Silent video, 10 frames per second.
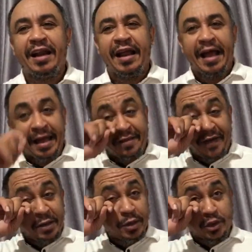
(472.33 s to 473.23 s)
If
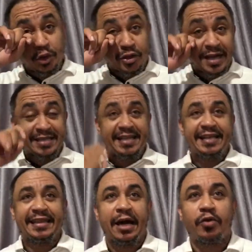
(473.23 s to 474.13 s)
I were to
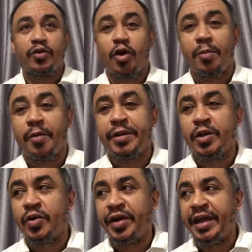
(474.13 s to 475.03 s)
translate Lauru Komo
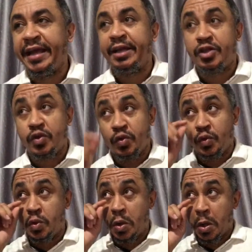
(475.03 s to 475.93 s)
Milori
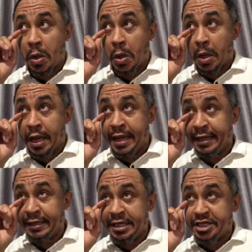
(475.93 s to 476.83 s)
into
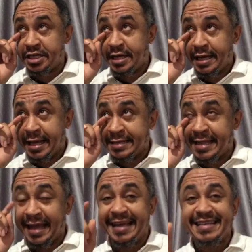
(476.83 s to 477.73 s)
English, it's
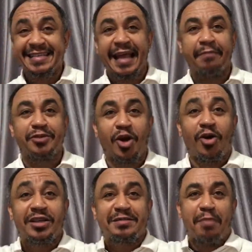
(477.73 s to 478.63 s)
like he slam
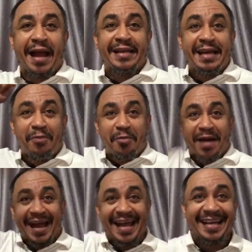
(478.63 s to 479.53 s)
dunked my name on
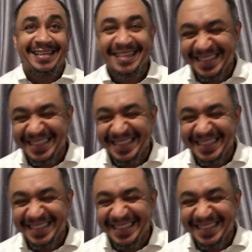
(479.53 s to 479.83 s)
my head.